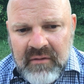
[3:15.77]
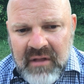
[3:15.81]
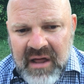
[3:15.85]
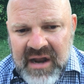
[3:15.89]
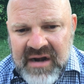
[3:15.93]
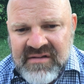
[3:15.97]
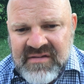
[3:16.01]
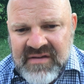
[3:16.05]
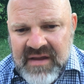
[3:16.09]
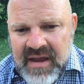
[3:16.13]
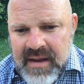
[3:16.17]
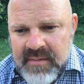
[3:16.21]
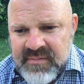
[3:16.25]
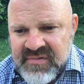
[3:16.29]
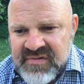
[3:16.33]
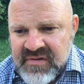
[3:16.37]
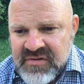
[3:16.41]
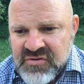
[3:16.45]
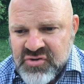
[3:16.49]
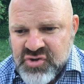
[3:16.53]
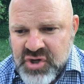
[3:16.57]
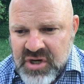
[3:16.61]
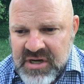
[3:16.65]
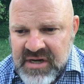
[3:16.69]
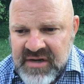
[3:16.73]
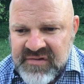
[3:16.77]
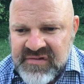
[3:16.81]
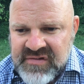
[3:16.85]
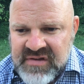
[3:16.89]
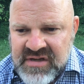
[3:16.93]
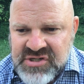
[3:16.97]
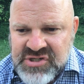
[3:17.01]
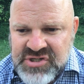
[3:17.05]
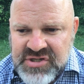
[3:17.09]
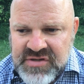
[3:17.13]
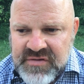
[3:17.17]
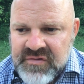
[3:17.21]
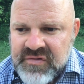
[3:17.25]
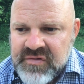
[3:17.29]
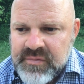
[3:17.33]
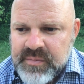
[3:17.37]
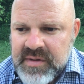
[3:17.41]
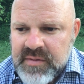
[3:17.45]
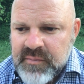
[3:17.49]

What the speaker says: lot of times in training sessions,